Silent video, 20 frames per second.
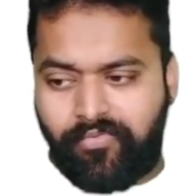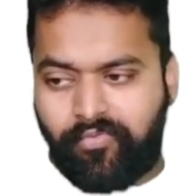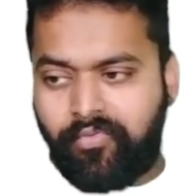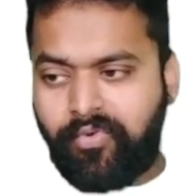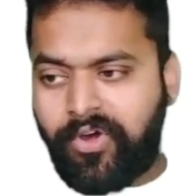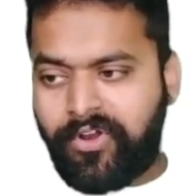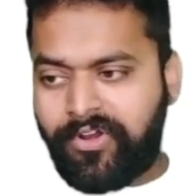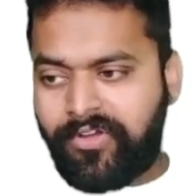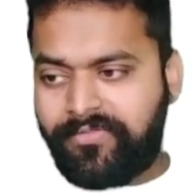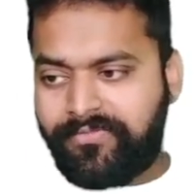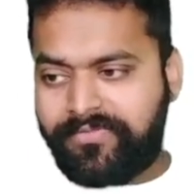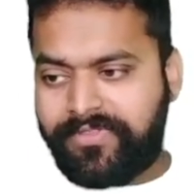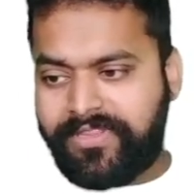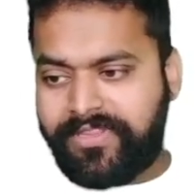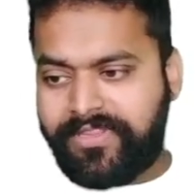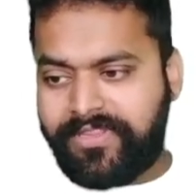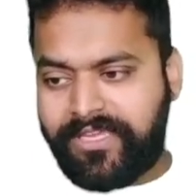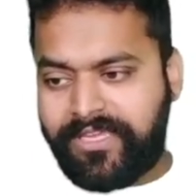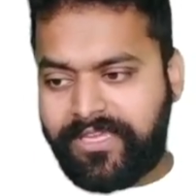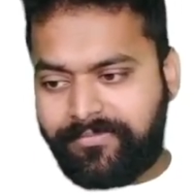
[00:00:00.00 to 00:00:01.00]
one of
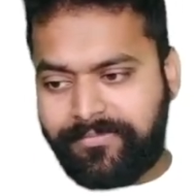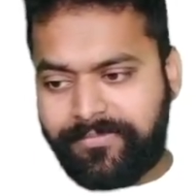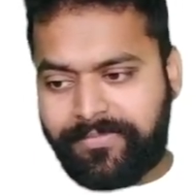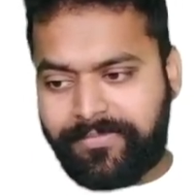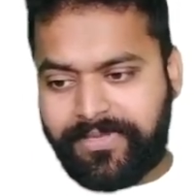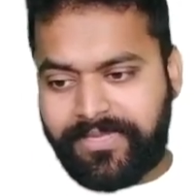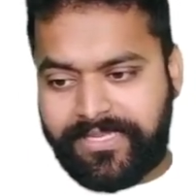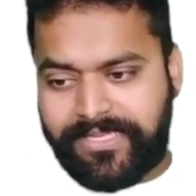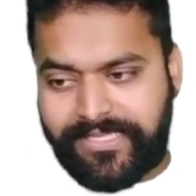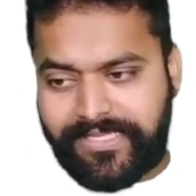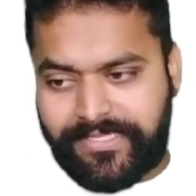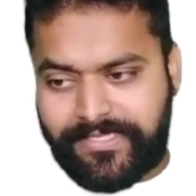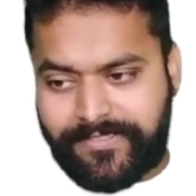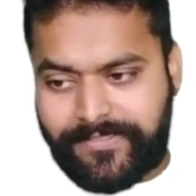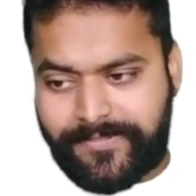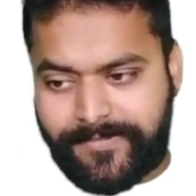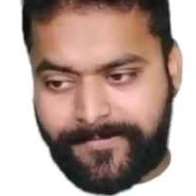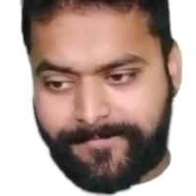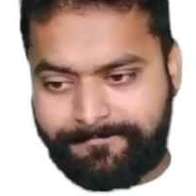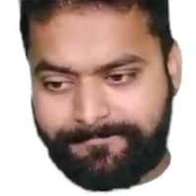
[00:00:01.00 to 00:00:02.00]
them
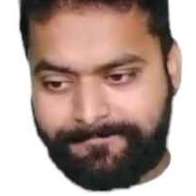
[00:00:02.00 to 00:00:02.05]
is